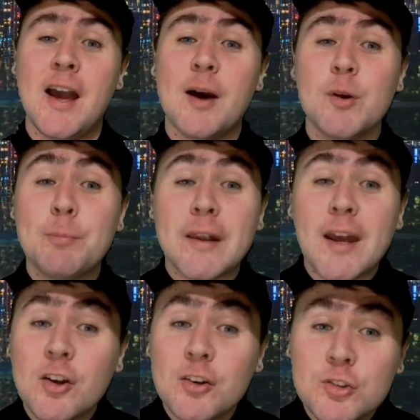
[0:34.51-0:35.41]
and we plan
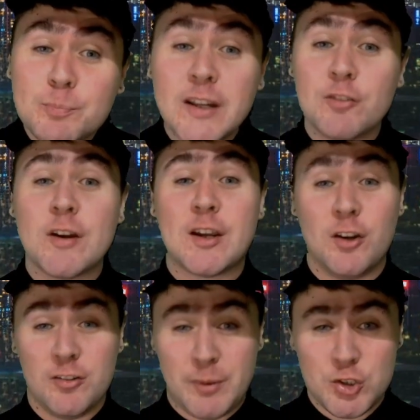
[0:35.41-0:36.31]
on being
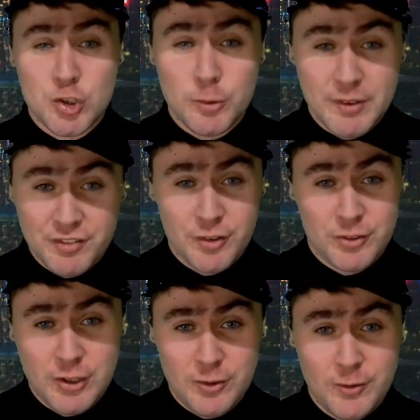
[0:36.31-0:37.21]
recognised by Joby soon
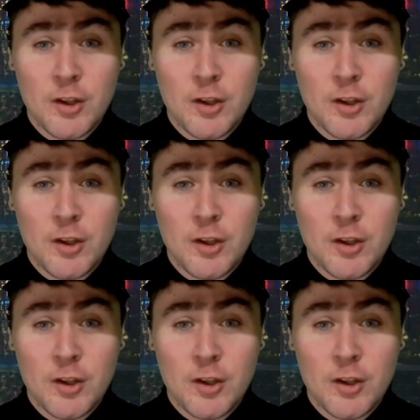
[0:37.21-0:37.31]
too.